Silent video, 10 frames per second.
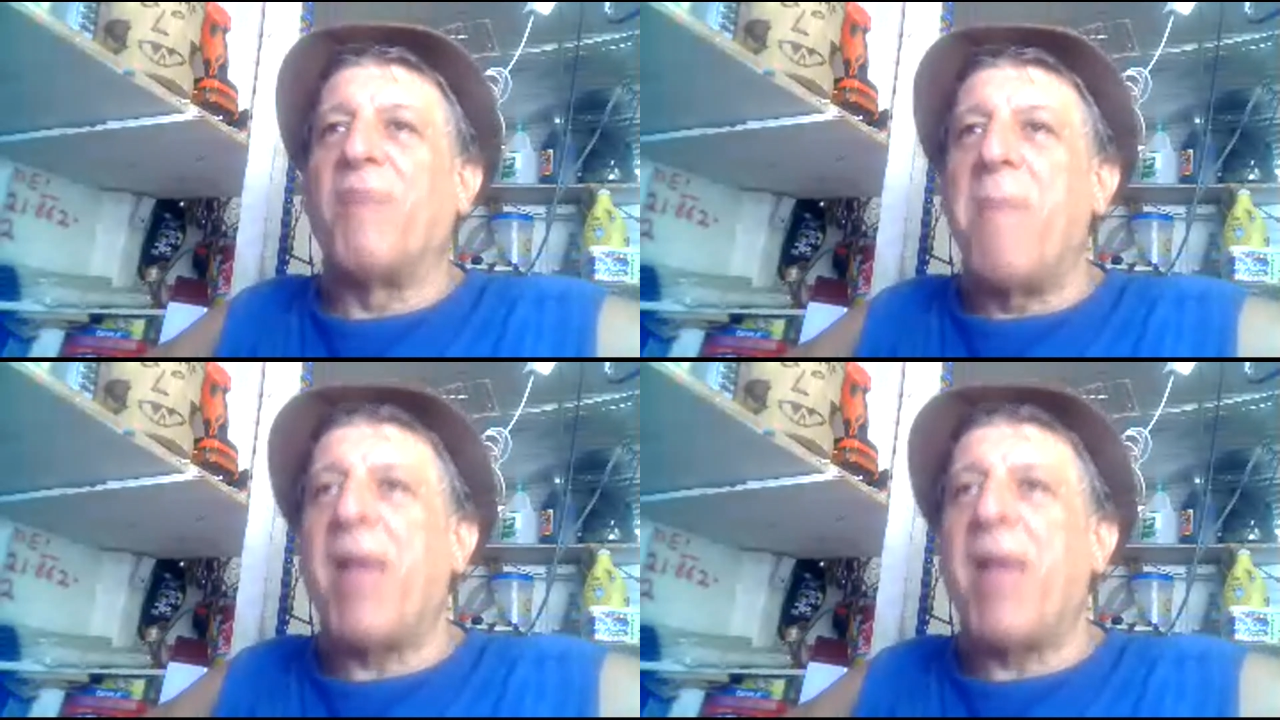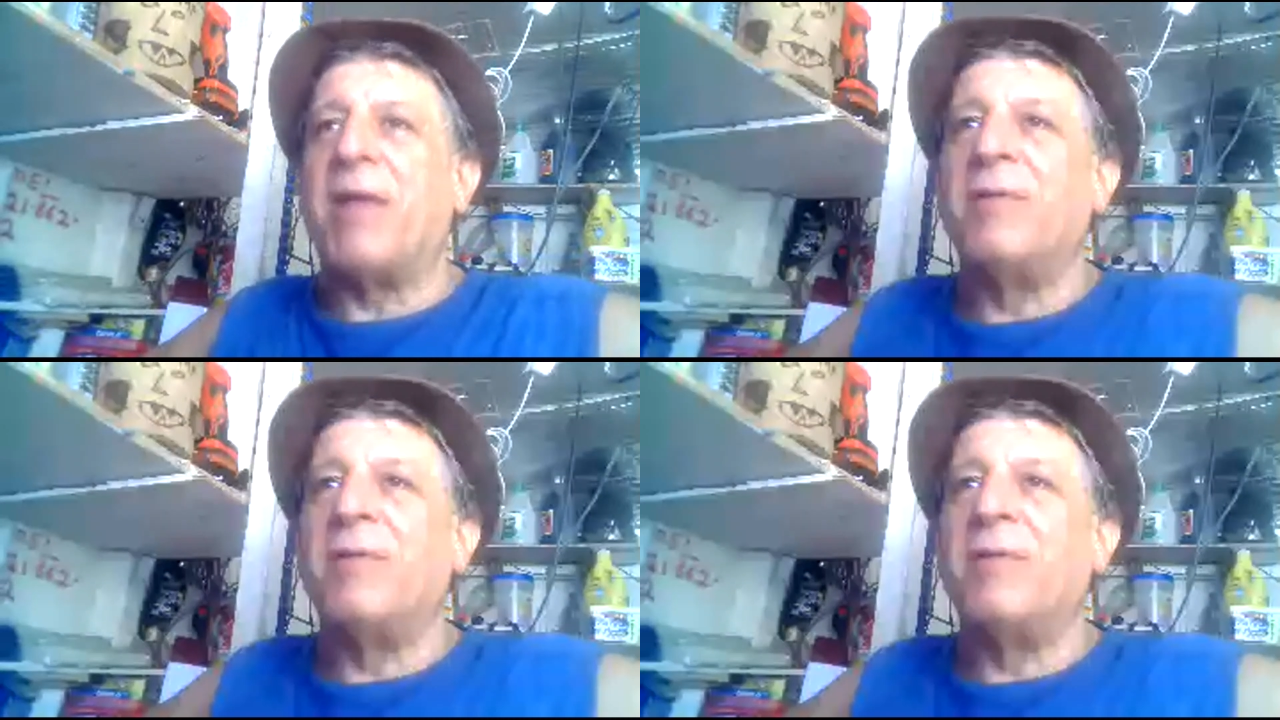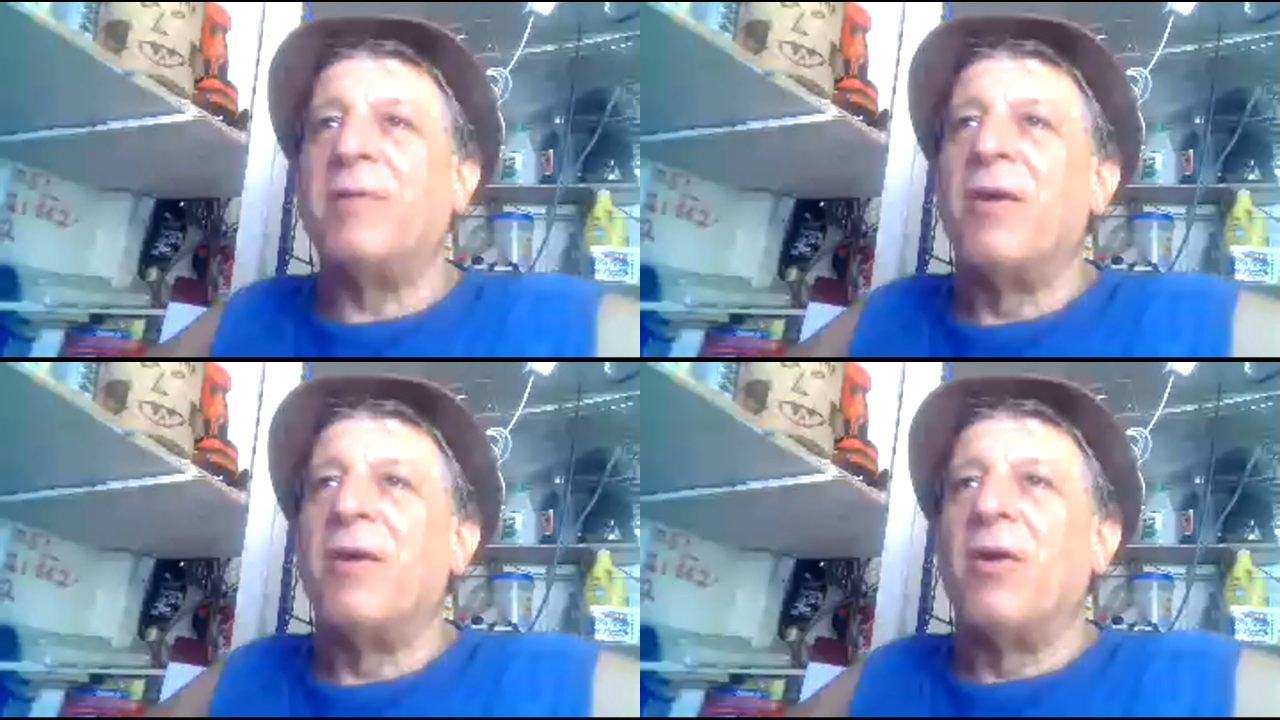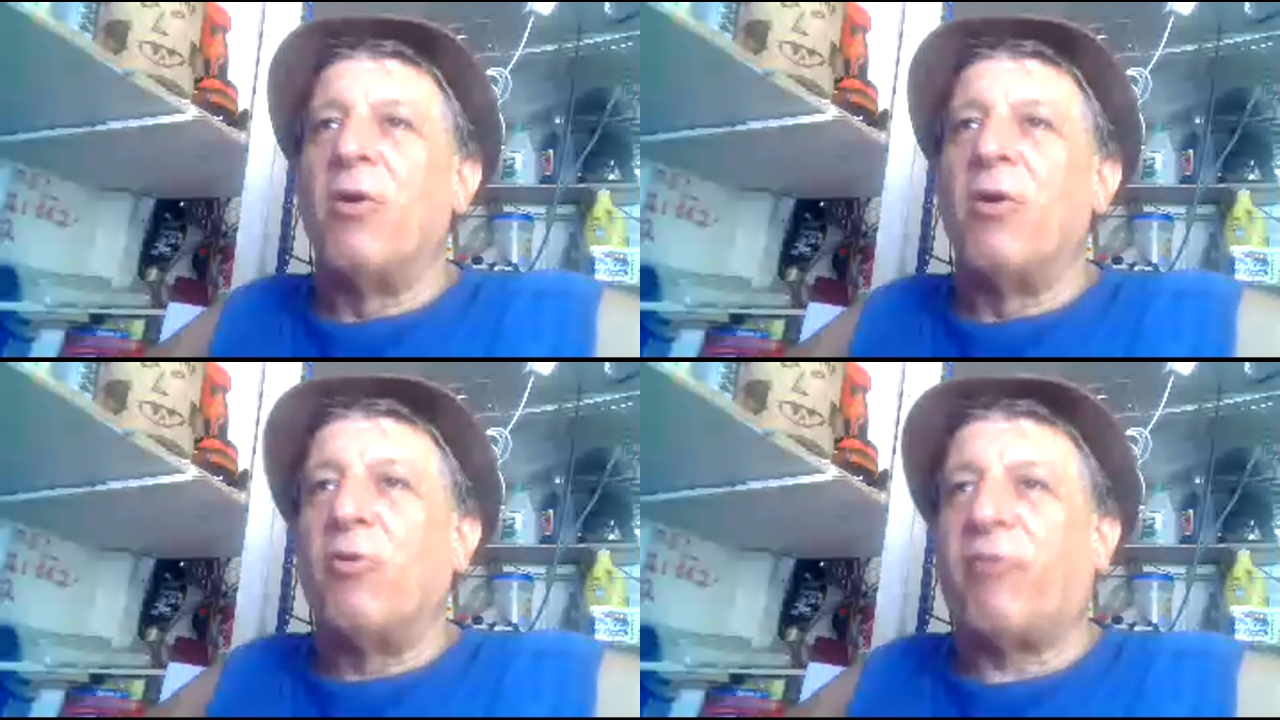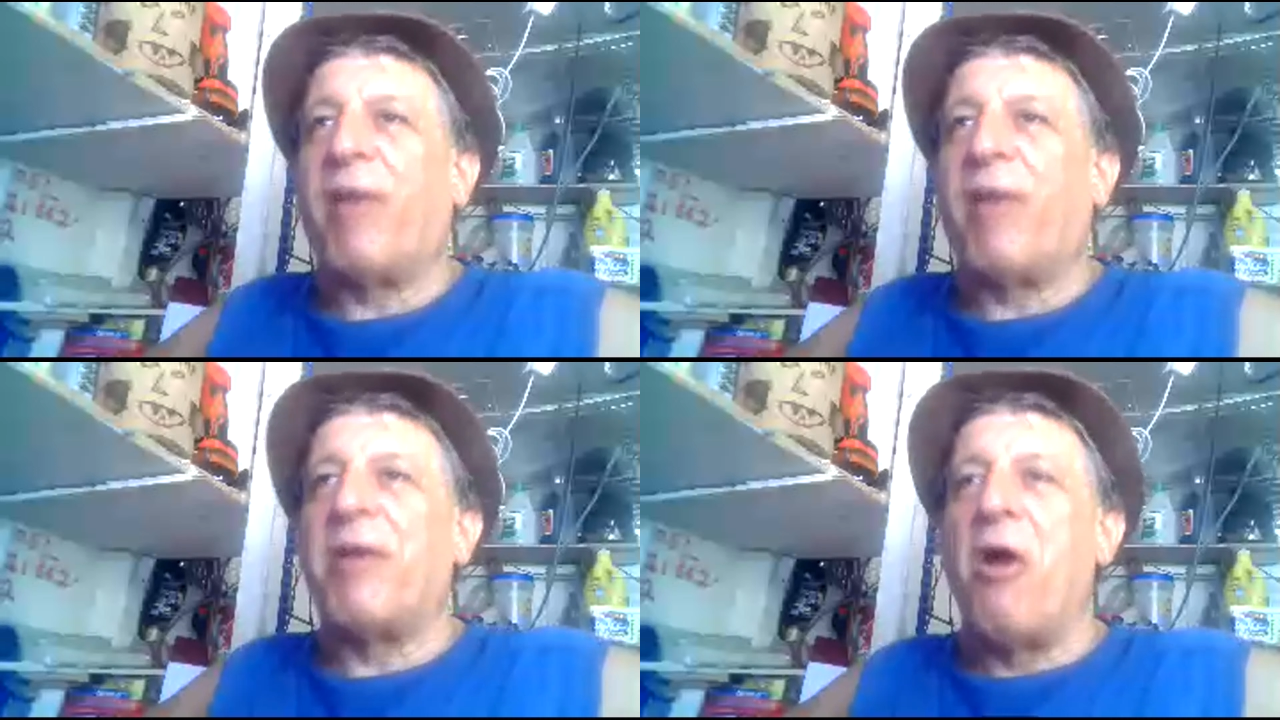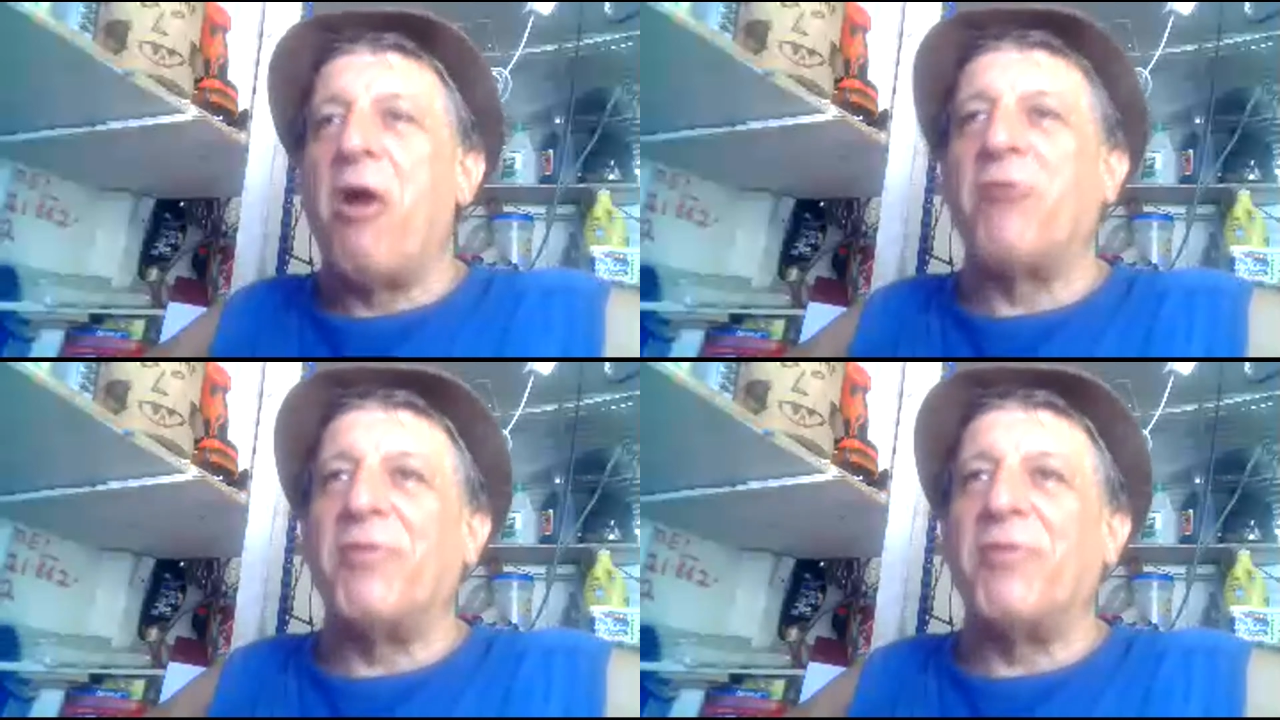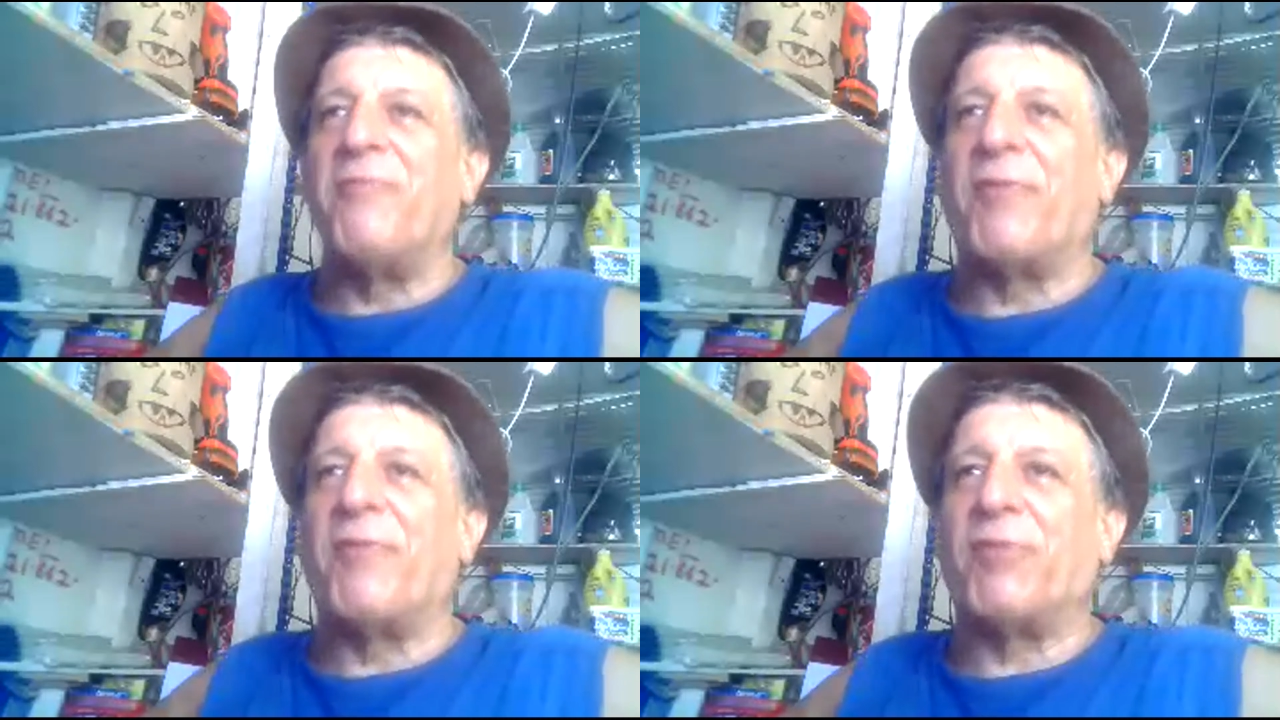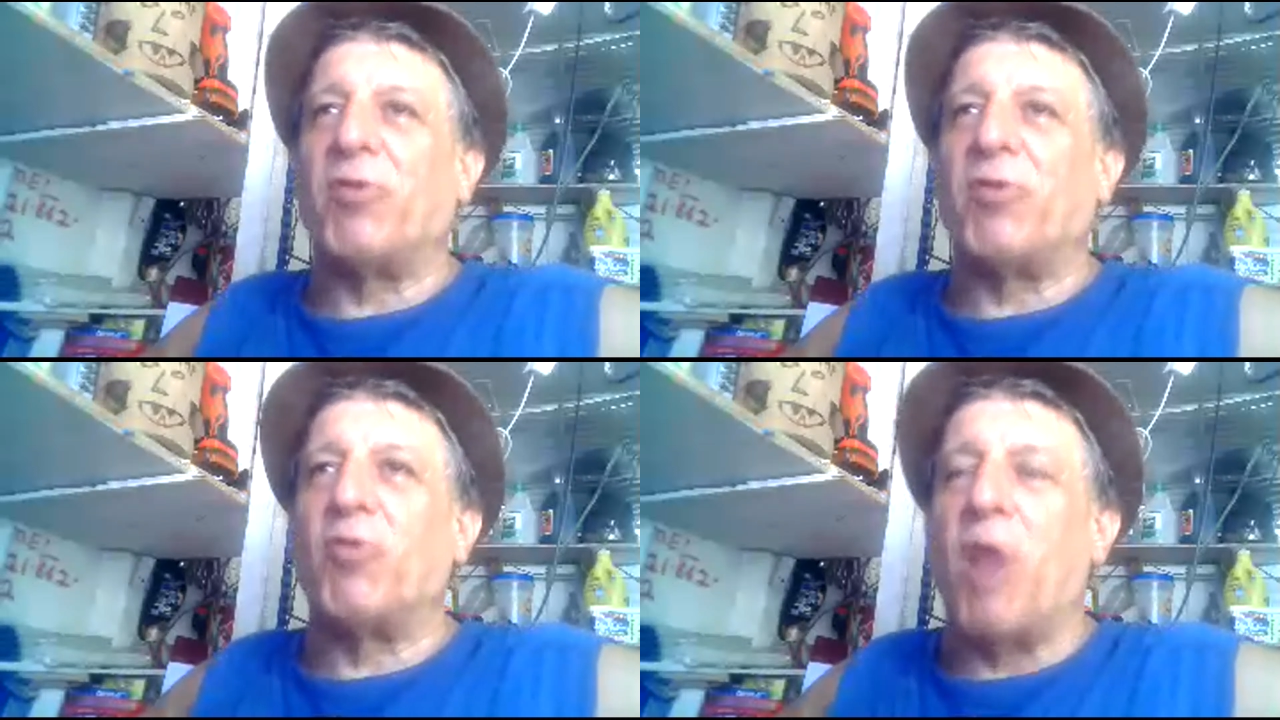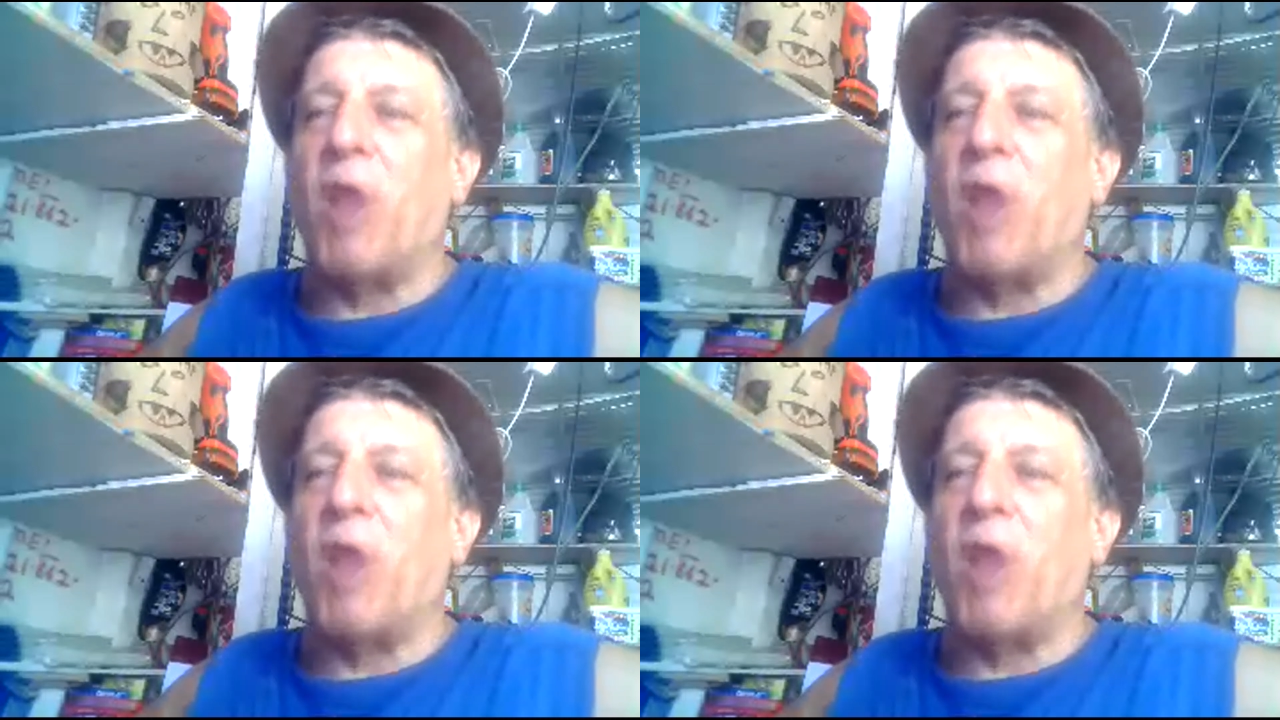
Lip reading: of the man who said it 152